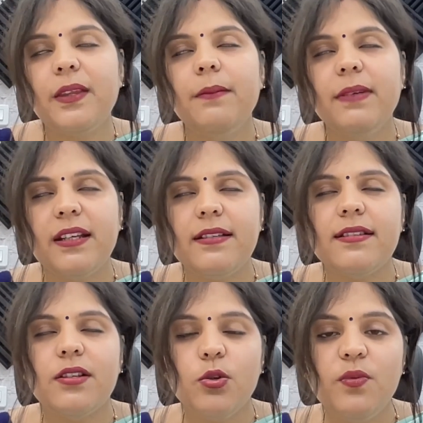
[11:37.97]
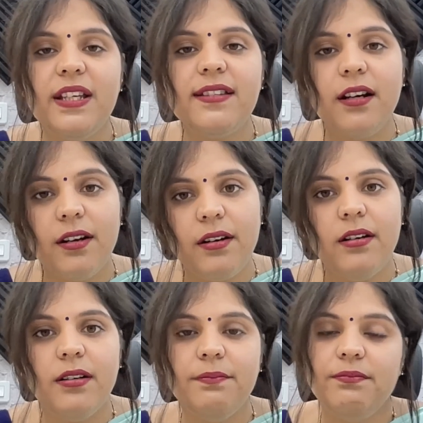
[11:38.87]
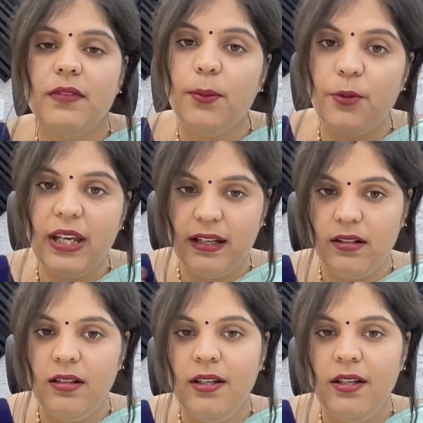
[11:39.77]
because 2 weeks are a break.